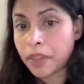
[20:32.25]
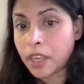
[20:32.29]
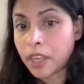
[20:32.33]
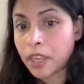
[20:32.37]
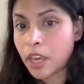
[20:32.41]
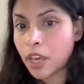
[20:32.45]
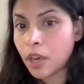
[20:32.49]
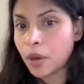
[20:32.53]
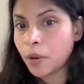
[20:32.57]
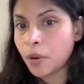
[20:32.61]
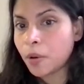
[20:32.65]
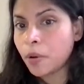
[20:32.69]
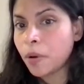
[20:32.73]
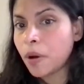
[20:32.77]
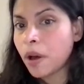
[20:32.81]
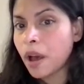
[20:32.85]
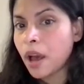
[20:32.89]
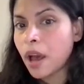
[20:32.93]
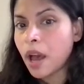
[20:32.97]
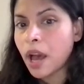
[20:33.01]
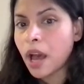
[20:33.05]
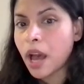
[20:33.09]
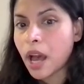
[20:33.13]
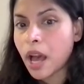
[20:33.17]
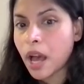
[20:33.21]
Q,
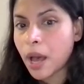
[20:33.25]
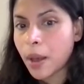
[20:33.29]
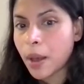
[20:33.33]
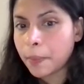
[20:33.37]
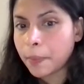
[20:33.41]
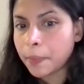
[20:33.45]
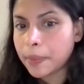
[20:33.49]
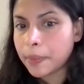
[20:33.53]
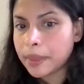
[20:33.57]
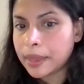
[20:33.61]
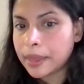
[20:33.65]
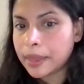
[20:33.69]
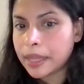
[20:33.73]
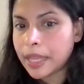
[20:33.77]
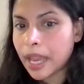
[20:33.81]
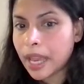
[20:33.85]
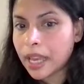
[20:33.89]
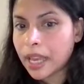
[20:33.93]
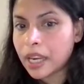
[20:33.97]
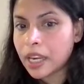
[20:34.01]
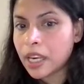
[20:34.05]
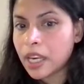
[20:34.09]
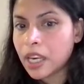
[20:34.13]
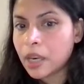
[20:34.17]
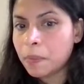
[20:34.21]

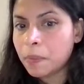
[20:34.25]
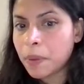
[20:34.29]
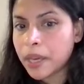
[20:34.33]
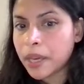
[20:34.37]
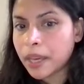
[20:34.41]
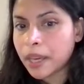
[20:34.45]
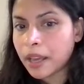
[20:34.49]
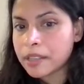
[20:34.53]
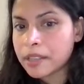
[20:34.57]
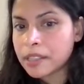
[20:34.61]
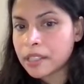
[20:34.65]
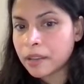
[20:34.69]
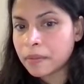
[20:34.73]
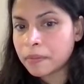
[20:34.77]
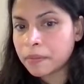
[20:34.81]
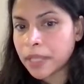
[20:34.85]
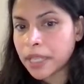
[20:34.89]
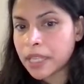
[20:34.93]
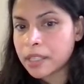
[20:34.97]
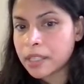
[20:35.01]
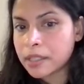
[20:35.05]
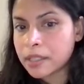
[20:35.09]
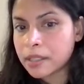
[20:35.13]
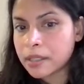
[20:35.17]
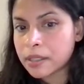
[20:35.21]
then because of
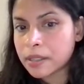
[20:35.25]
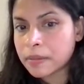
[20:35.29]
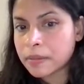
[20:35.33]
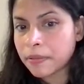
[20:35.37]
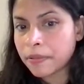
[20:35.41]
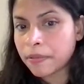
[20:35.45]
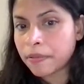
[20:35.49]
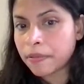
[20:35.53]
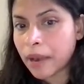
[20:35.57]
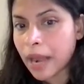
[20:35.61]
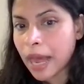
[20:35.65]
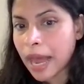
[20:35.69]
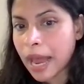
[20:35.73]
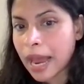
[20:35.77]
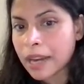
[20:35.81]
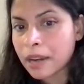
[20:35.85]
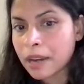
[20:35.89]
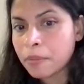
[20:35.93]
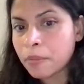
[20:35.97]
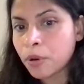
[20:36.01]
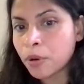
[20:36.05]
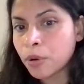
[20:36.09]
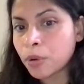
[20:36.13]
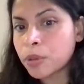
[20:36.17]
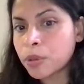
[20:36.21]
these
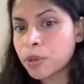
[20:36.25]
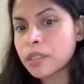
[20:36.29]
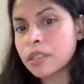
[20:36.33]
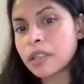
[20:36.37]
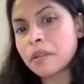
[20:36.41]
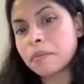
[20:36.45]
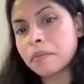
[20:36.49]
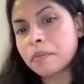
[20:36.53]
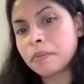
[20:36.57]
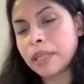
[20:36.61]
flat modes,